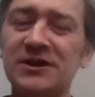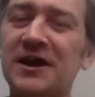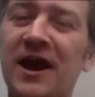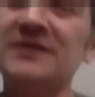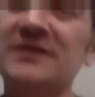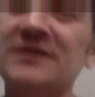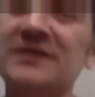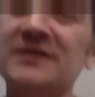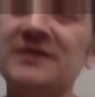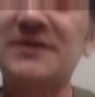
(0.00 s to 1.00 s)
against
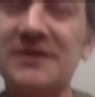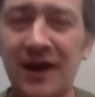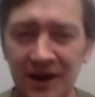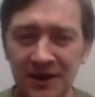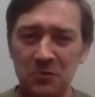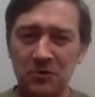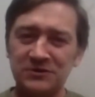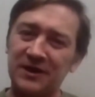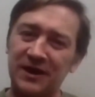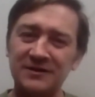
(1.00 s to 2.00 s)
he
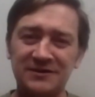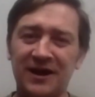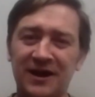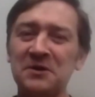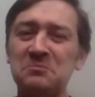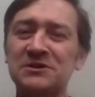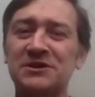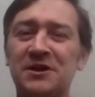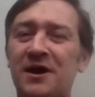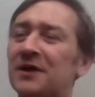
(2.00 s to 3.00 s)
was against cannabis
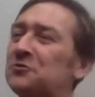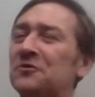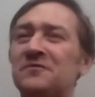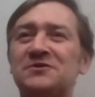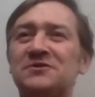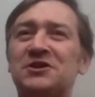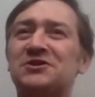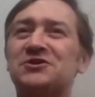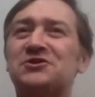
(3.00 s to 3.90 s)
and I don't know if he's changed his